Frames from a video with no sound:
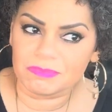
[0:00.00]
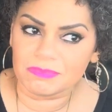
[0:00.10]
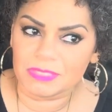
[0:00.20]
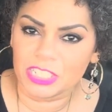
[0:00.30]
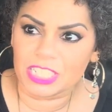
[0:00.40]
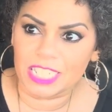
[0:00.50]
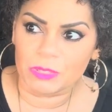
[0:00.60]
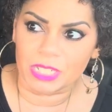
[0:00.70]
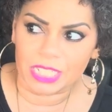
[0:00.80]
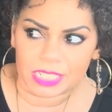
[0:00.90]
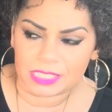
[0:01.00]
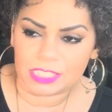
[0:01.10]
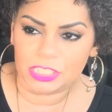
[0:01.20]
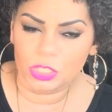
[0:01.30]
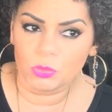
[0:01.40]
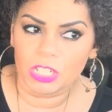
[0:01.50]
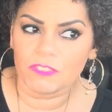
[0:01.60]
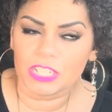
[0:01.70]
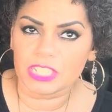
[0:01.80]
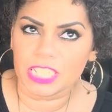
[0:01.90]
It just is what it is. You will
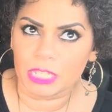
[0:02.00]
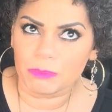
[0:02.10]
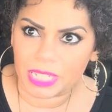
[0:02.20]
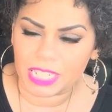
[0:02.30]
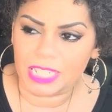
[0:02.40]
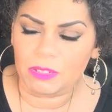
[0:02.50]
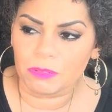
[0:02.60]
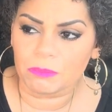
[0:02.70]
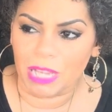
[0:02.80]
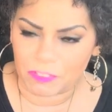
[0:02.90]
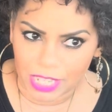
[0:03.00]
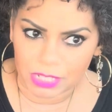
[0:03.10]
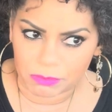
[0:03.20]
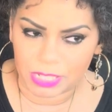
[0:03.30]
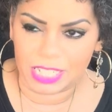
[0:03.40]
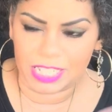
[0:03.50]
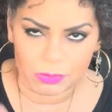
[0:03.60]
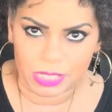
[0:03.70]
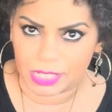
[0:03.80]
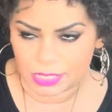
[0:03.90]
eventually get bit by the venom. It is
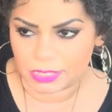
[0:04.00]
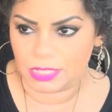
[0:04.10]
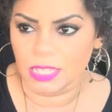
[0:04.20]
what it is.